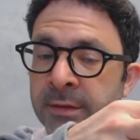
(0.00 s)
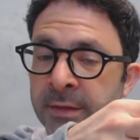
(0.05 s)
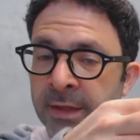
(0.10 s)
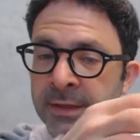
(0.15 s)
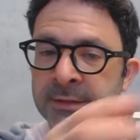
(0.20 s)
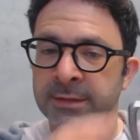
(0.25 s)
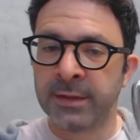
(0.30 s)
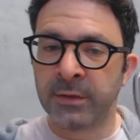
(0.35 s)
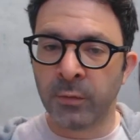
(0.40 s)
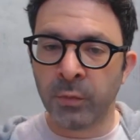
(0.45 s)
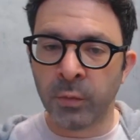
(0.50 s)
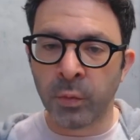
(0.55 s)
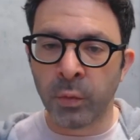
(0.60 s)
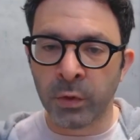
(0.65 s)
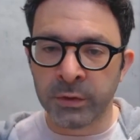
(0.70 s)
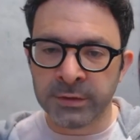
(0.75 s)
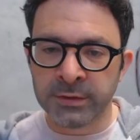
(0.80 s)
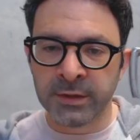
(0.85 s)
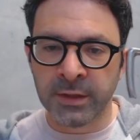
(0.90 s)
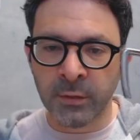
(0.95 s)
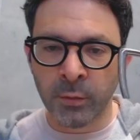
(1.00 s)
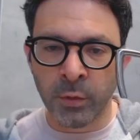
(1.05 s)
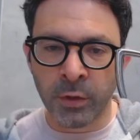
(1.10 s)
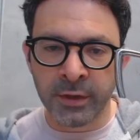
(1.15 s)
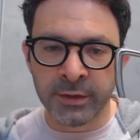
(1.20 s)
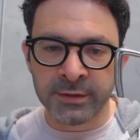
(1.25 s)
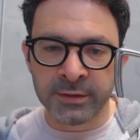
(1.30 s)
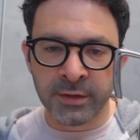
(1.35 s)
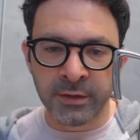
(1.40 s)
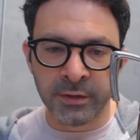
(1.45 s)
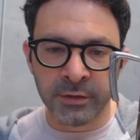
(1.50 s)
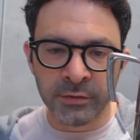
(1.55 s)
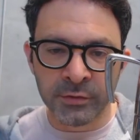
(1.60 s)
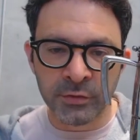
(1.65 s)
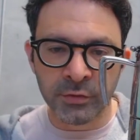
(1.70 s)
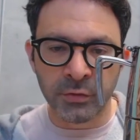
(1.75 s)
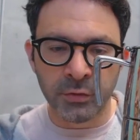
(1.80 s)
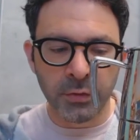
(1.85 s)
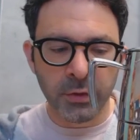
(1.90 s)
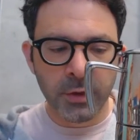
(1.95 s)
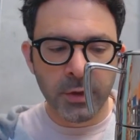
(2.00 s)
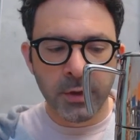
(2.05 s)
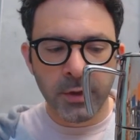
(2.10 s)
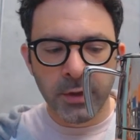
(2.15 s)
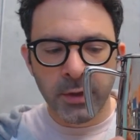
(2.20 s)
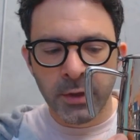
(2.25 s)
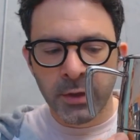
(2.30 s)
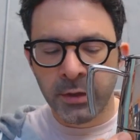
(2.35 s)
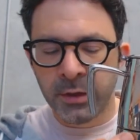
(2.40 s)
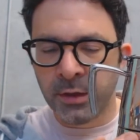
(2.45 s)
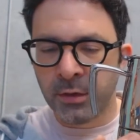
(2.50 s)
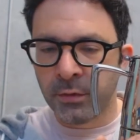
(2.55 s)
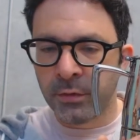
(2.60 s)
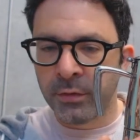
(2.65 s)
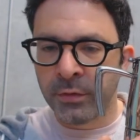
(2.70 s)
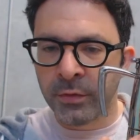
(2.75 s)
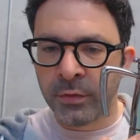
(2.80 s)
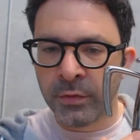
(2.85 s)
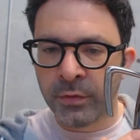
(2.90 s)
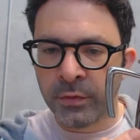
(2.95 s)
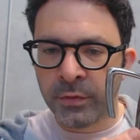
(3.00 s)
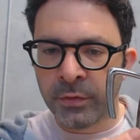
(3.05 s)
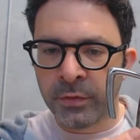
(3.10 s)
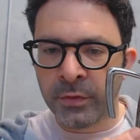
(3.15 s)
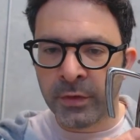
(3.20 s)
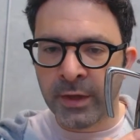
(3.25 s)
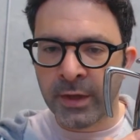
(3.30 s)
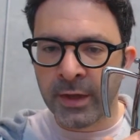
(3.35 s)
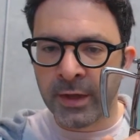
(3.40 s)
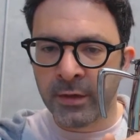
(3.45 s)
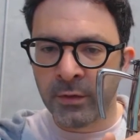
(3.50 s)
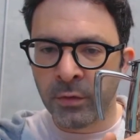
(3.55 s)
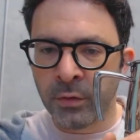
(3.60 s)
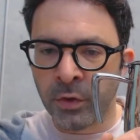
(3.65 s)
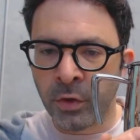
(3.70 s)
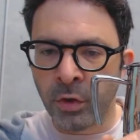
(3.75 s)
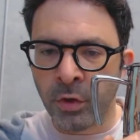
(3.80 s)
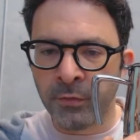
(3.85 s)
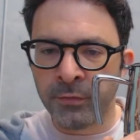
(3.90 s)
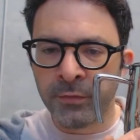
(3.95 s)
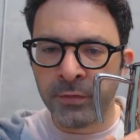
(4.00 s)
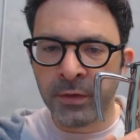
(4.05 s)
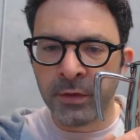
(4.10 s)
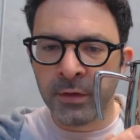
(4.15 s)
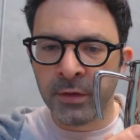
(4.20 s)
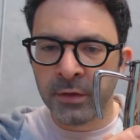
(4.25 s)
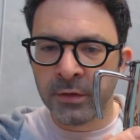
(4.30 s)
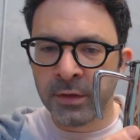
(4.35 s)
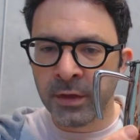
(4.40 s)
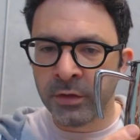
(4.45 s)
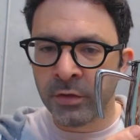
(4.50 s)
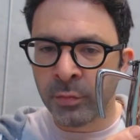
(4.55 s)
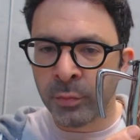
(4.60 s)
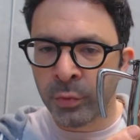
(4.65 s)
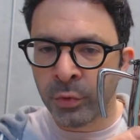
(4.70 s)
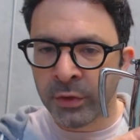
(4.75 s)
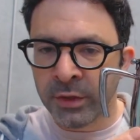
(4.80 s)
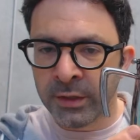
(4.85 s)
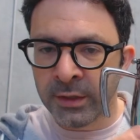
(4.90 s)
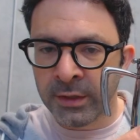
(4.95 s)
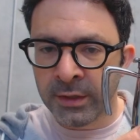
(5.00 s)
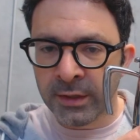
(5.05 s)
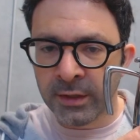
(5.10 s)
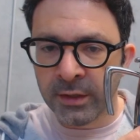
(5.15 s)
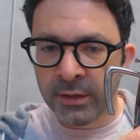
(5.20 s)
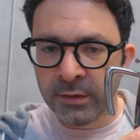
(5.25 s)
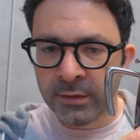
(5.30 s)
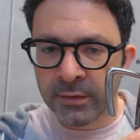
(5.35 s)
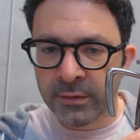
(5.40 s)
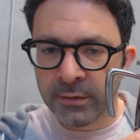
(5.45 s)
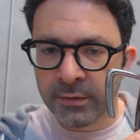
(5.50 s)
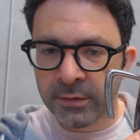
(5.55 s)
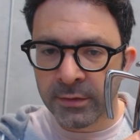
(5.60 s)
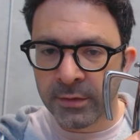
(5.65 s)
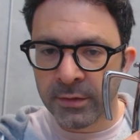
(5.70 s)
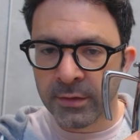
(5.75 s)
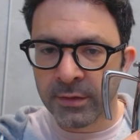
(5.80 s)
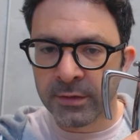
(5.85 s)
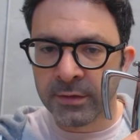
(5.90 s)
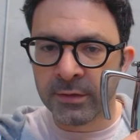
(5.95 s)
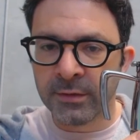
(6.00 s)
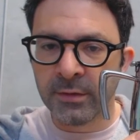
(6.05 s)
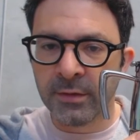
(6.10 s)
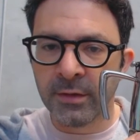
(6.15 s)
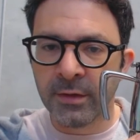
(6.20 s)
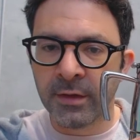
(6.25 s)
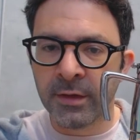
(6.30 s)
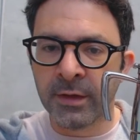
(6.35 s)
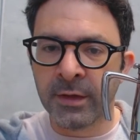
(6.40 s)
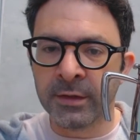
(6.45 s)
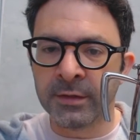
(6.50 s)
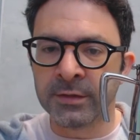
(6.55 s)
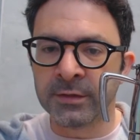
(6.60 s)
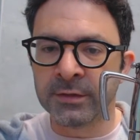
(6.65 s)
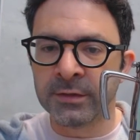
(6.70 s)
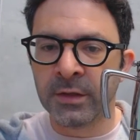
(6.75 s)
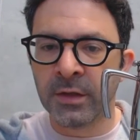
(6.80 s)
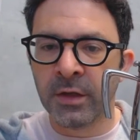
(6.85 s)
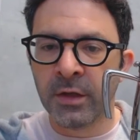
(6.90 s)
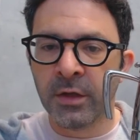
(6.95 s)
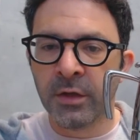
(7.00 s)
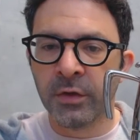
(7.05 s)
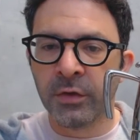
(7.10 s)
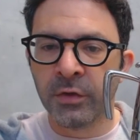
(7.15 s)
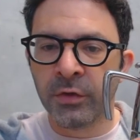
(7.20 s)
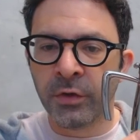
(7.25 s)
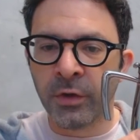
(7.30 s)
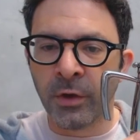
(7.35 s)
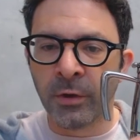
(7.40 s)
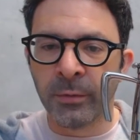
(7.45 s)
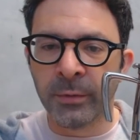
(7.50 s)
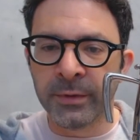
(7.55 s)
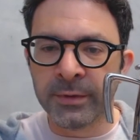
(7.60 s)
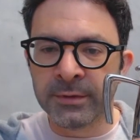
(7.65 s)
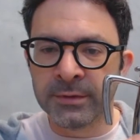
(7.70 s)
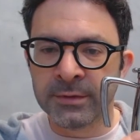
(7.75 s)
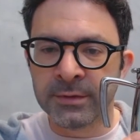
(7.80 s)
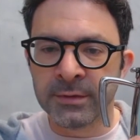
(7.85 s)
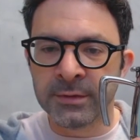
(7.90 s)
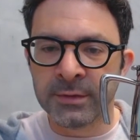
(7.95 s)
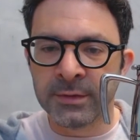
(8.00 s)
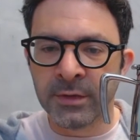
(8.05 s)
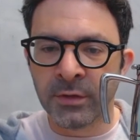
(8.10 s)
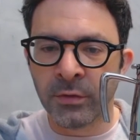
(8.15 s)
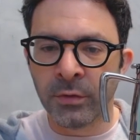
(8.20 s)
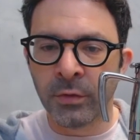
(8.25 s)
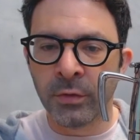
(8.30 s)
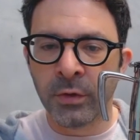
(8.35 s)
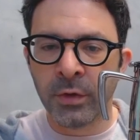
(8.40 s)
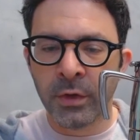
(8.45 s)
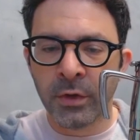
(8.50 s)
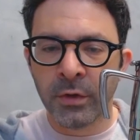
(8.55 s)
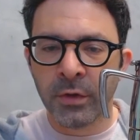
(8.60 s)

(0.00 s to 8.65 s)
That's what it's going to do. Now, the coffee that you put in here is going to